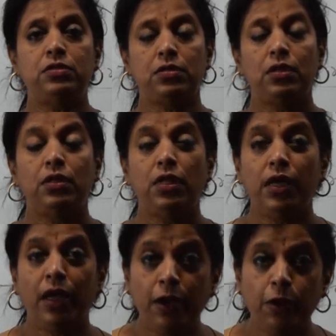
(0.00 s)
is
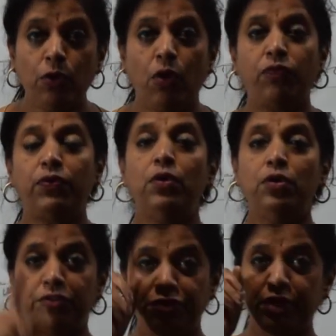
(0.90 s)
the end of
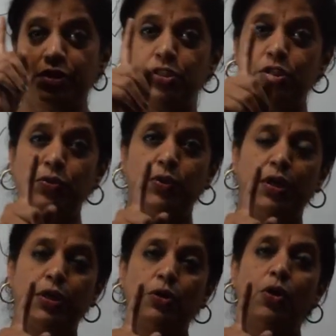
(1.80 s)
first
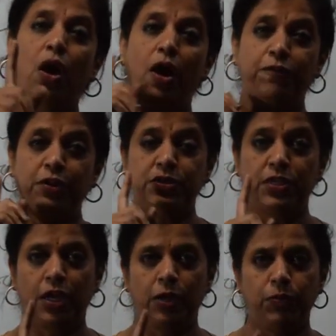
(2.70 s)
unit of your
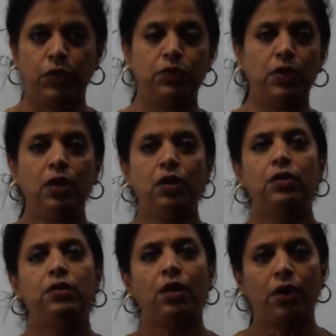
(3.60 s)
second PUC,
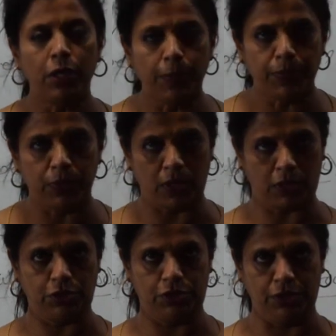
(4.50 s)
the
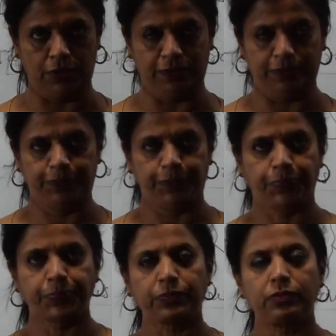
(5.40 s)
reproduction.
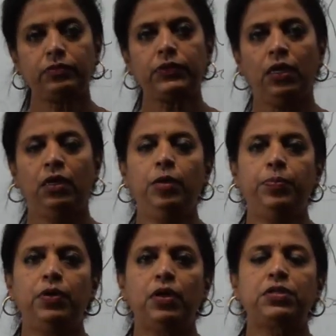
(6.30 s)

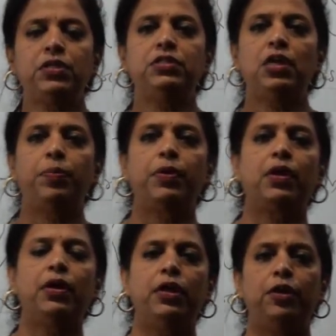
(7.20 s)
Reproduction chapter
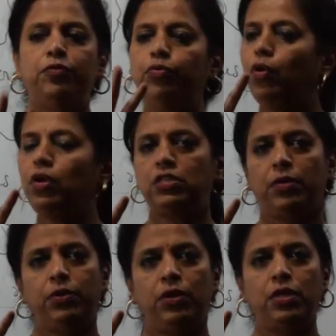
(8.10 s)
contains 4
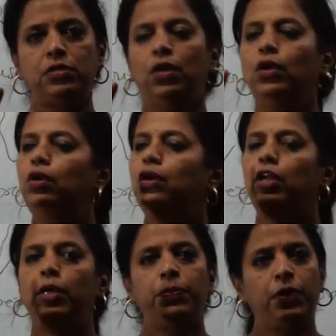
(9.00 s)
subunits:
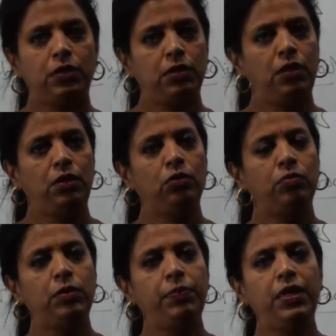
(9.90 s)
reproduction in
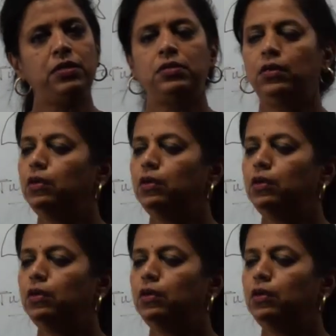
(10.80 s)
human beings,